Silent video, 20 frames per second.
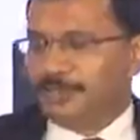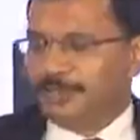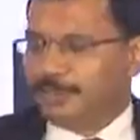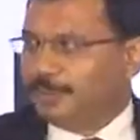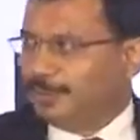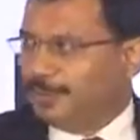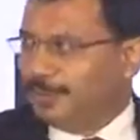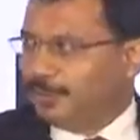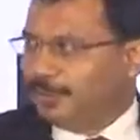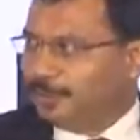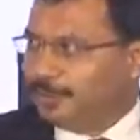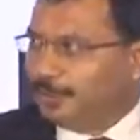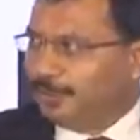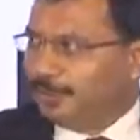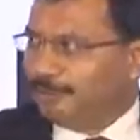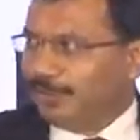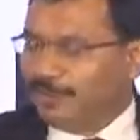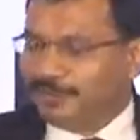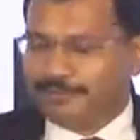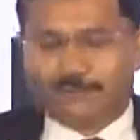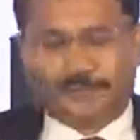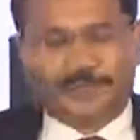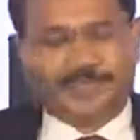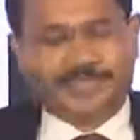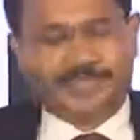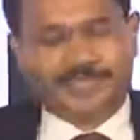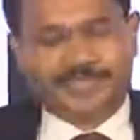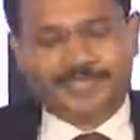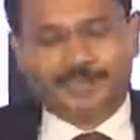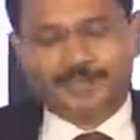So you apply for
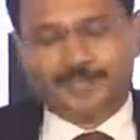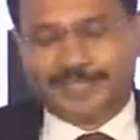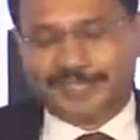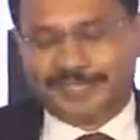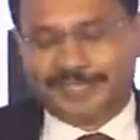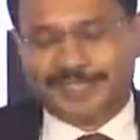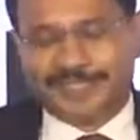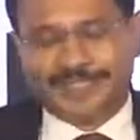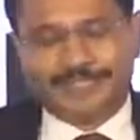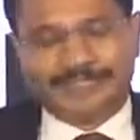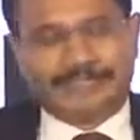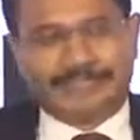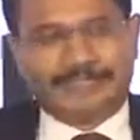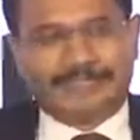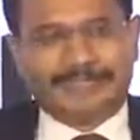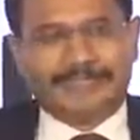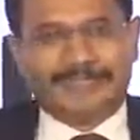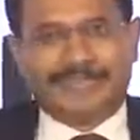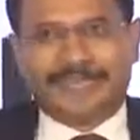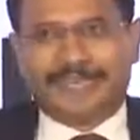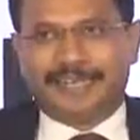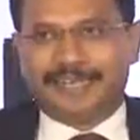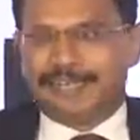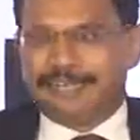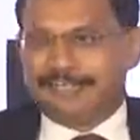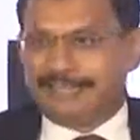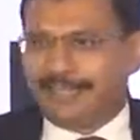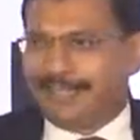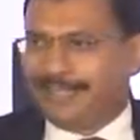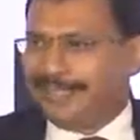it and you get it, and
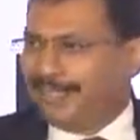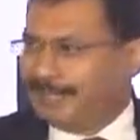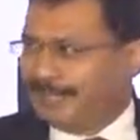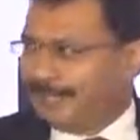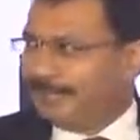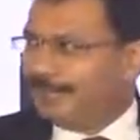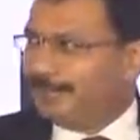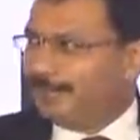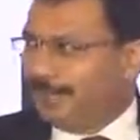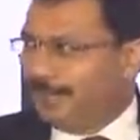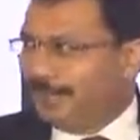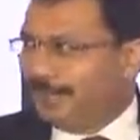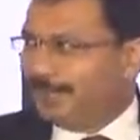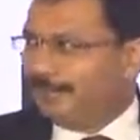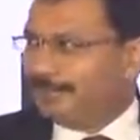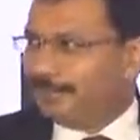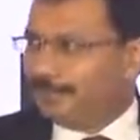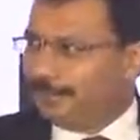it said Middle East.